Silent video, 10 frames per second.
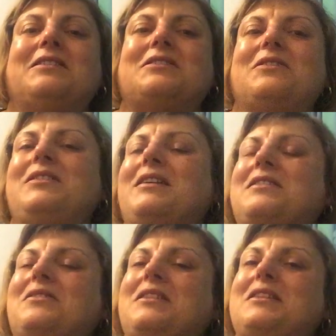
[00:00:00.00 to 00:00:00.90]
So yeah,
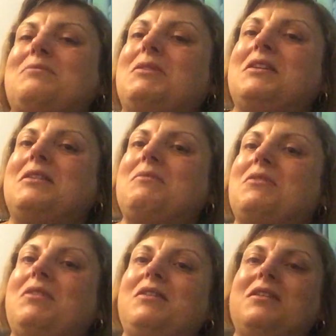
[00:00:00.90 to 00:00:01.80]
so that is my
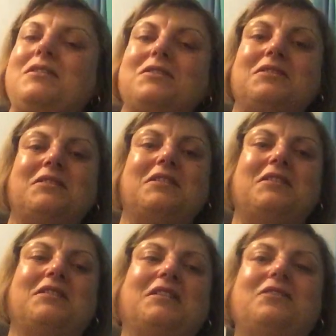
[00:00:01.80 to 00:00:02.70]
three things
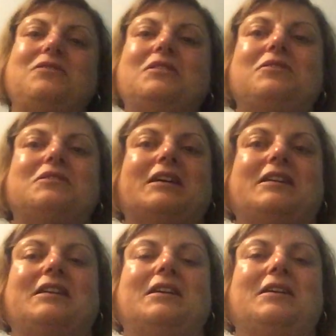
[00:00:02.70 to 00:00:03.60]
I don't tell you to
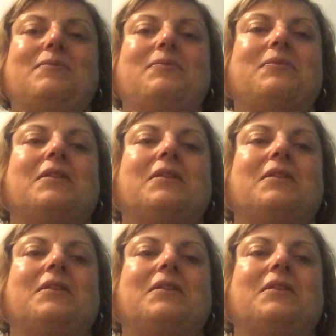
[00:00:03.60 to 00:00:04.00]
add.